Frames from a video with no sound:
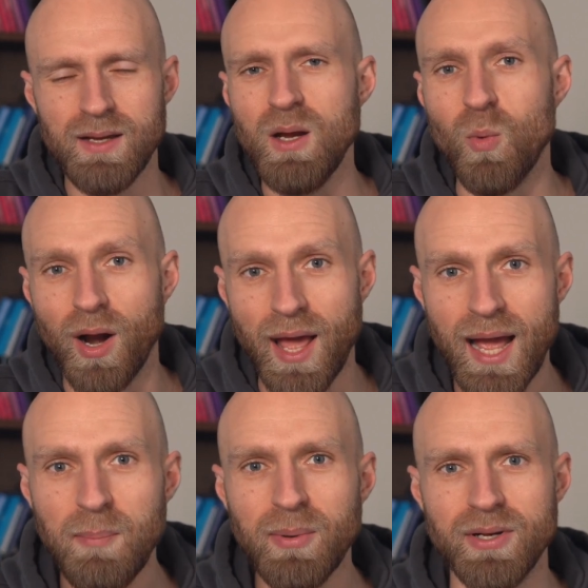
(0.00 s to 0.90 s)
And what
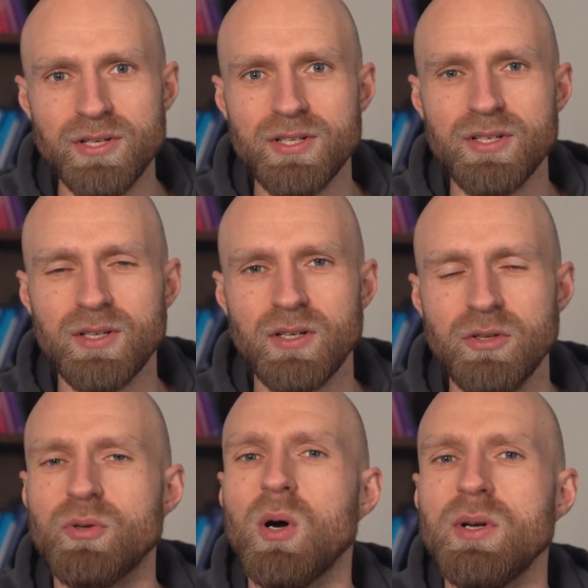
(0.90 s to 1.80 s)
happens,
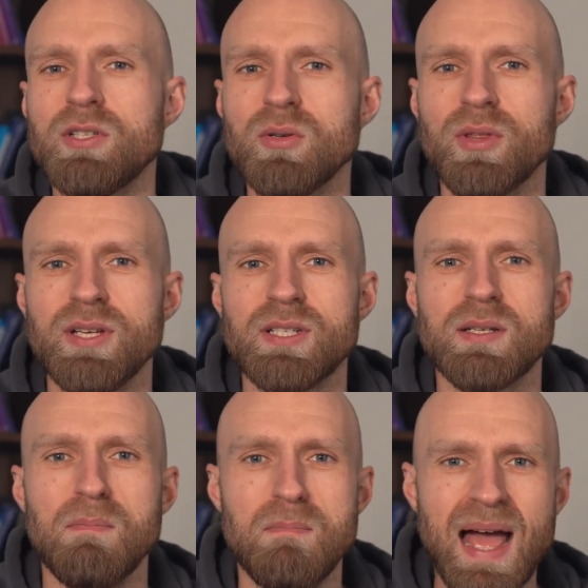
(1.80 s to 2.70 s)
you go into
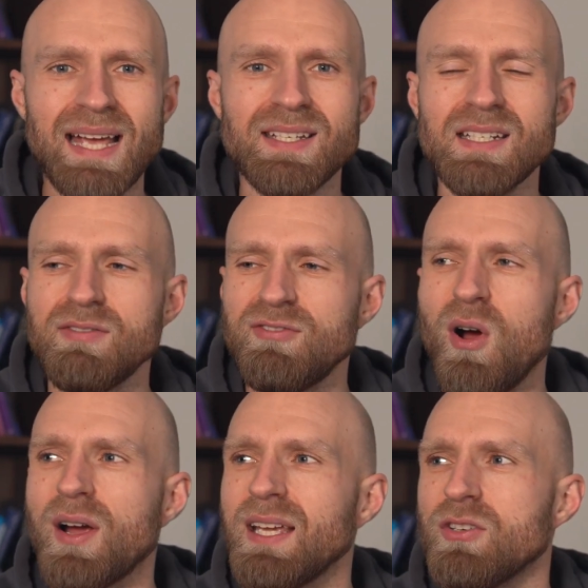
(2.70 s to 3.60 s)
this massive
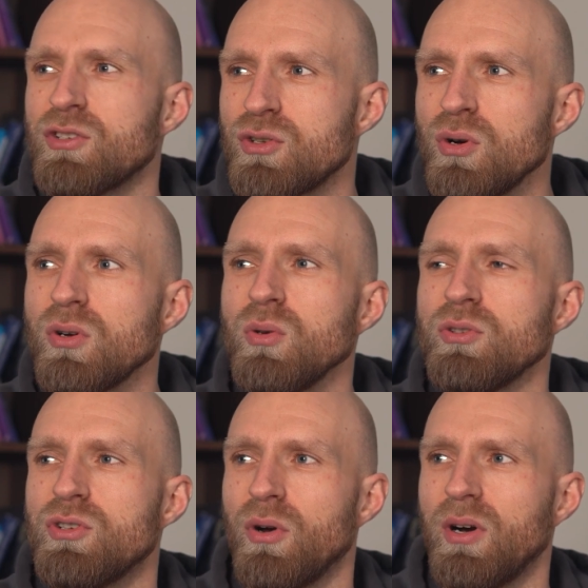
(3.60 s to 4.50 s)
fucking circle
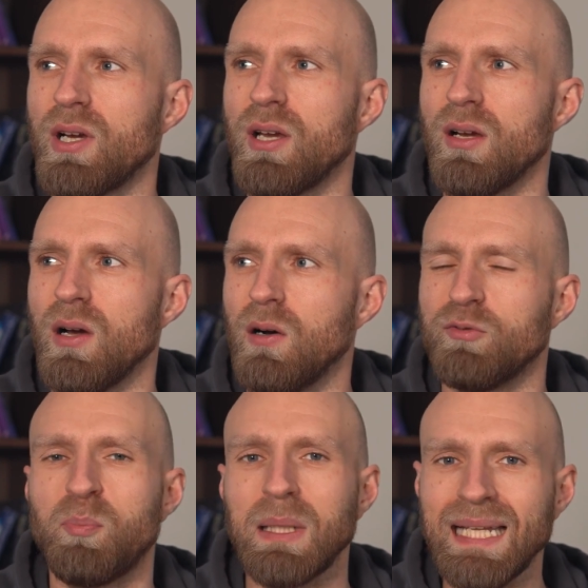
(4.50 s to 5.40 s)
jerk
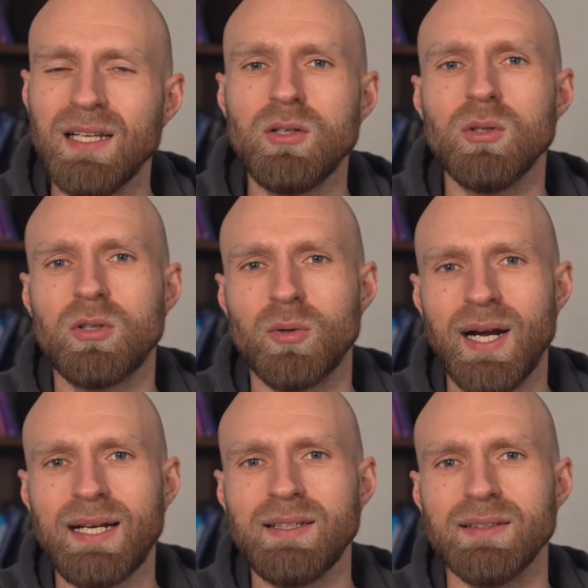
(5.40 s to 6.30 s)
of political
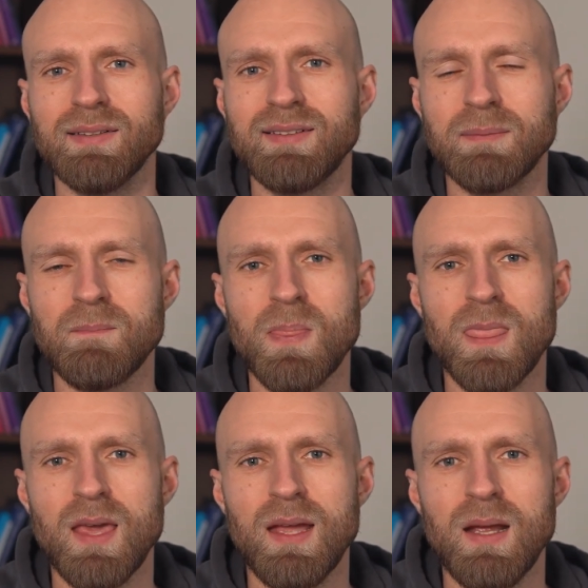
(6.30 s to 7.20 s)
correctness
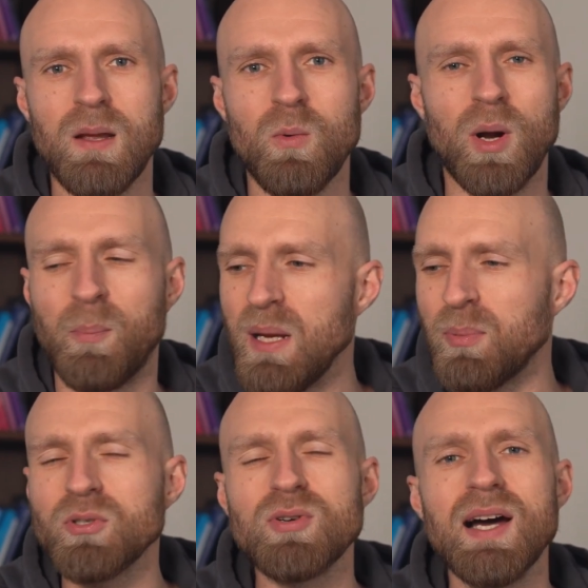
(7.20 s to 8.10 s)
where
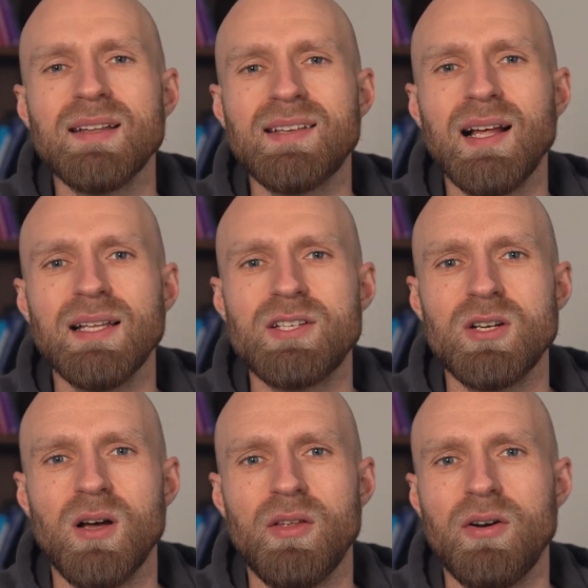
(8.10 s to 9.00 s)
people try to tell each
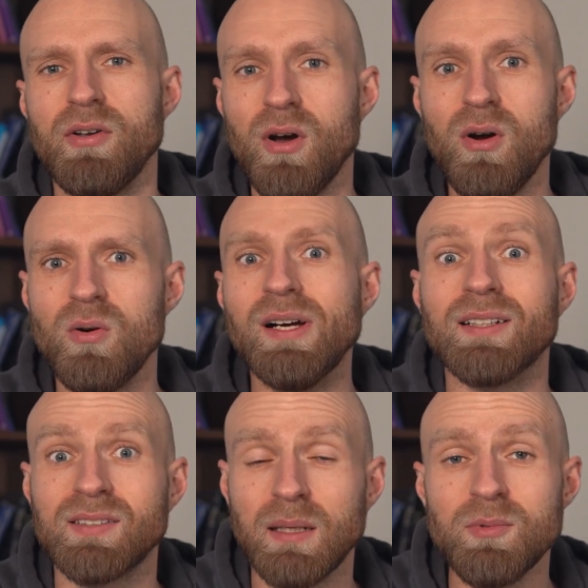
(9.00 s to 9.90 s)
other, no,
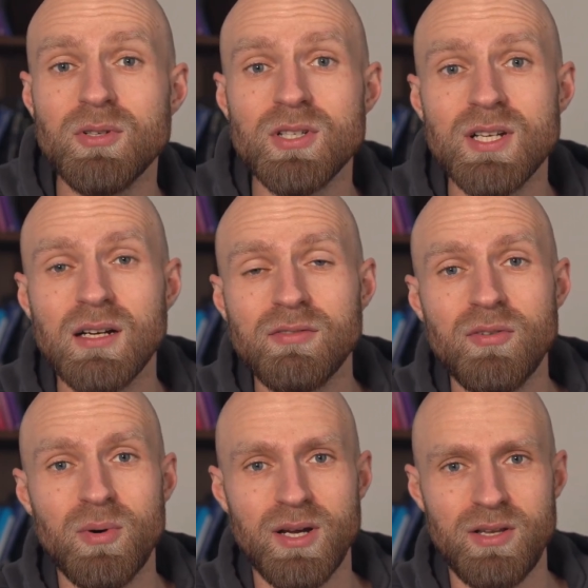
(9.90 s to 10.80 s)
accept yourself
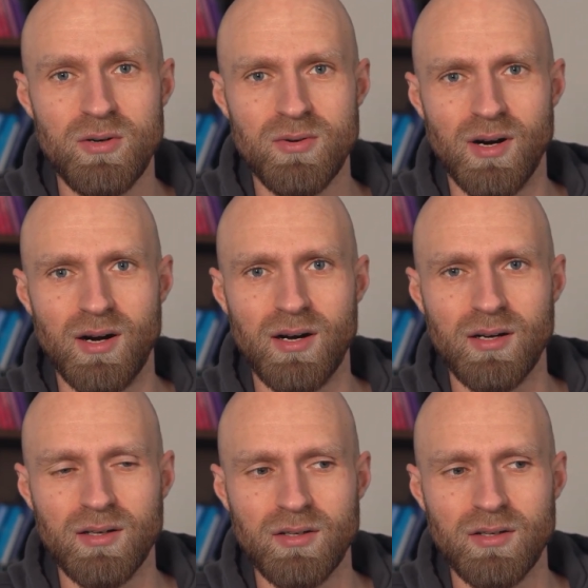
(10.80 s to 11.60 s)
the way you are.